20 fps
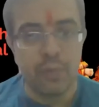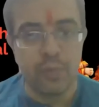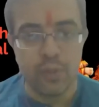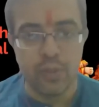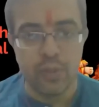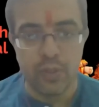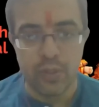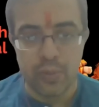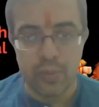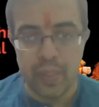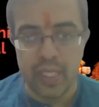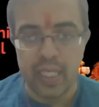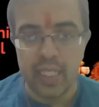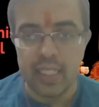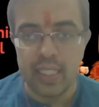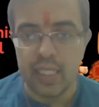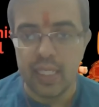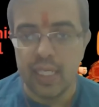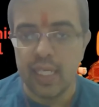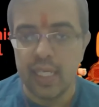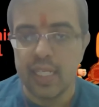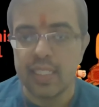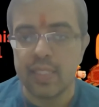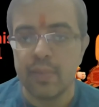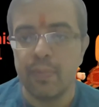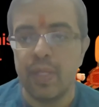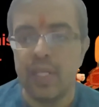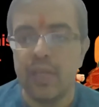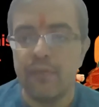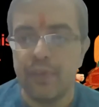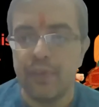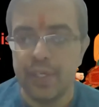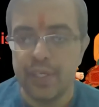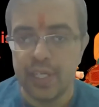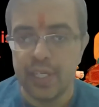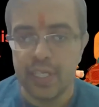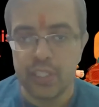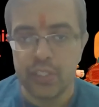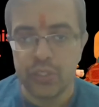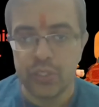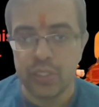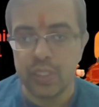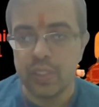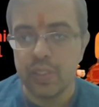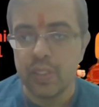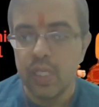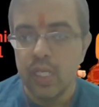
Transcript: to speak, here is a brief introduction.